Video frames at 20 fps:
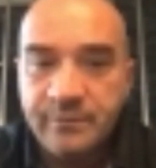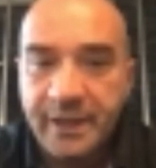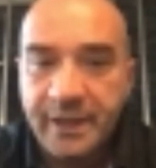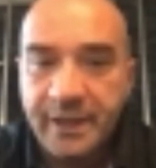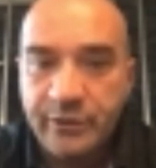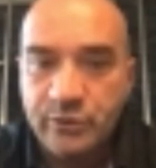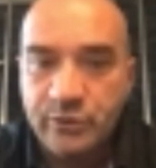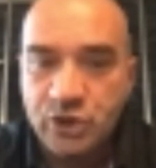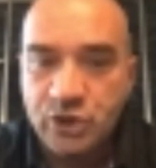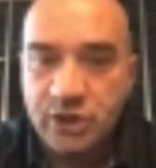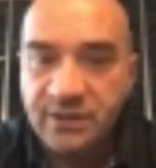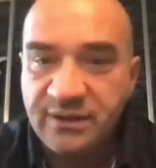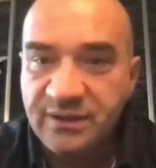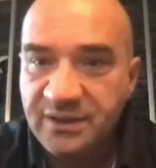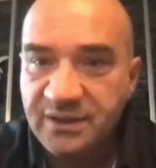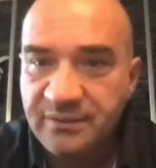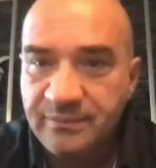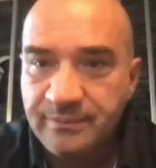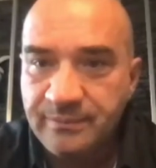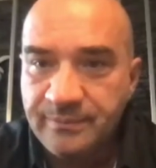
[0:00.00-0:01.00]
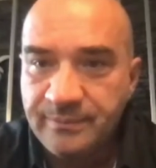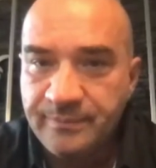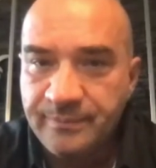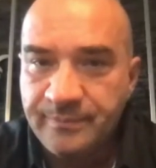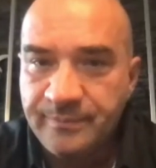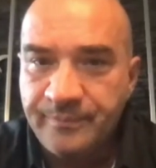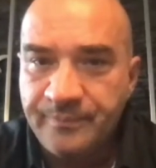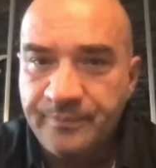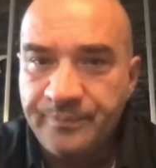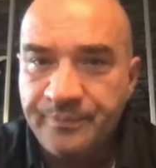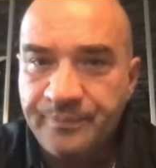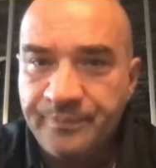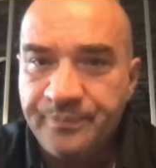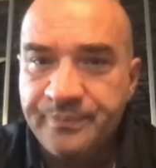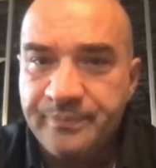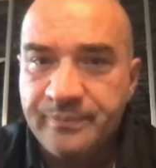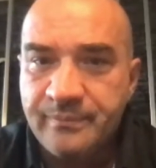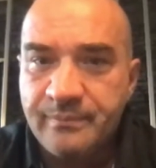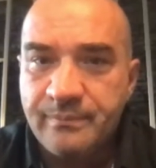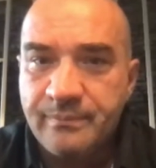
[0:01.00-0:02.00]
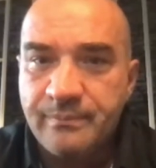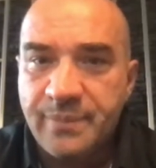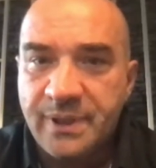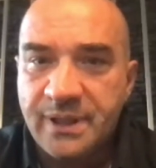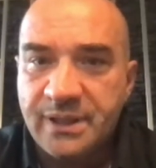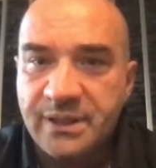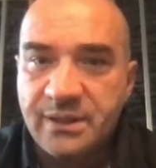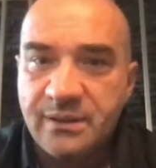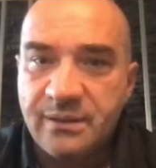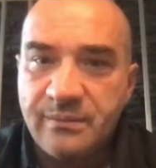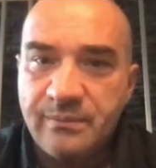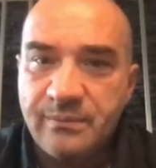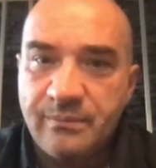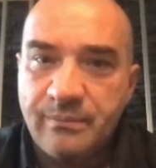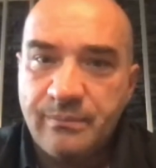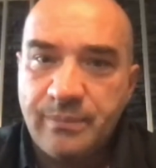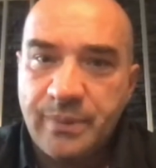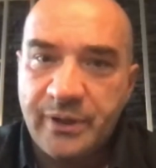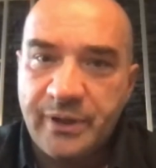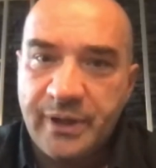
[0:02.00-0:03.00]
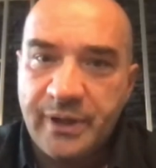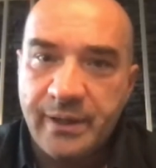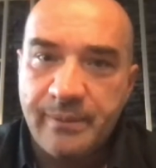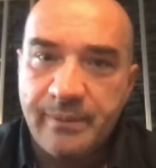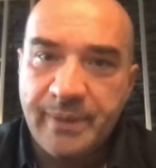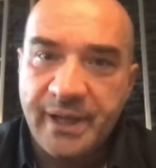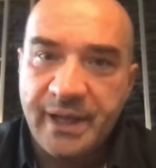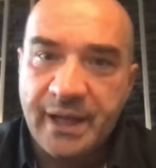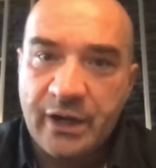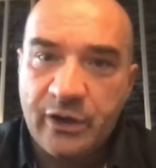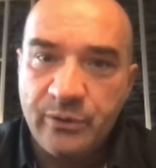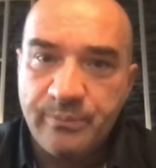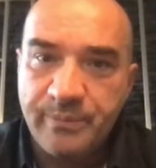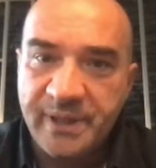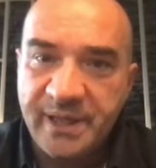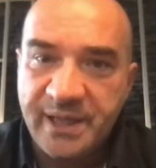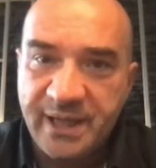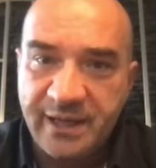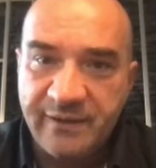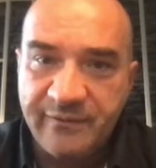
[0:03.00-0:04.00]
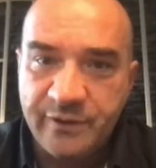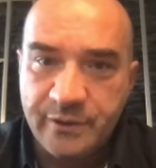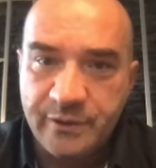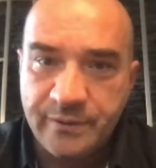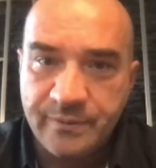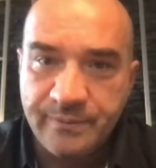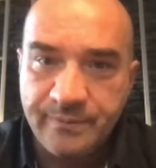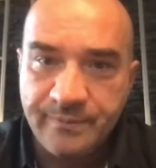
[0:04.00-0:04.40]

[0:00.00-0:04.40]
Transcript: our genes, but by our behavior,